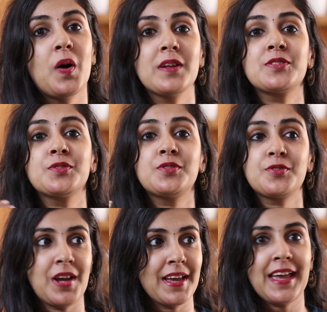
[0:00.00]
wants to
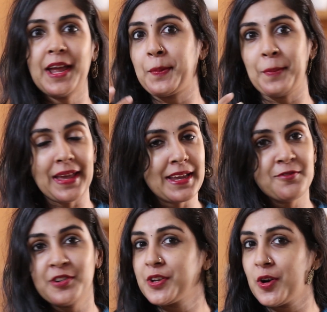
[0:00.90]
try and make
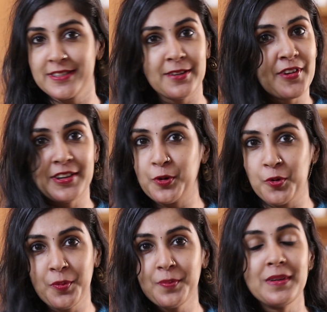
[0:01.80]
it for yourself at
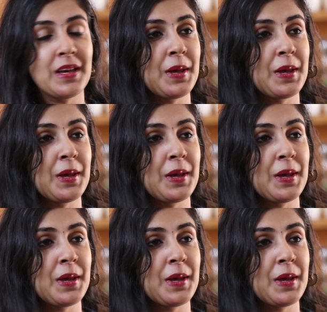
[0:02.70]
home,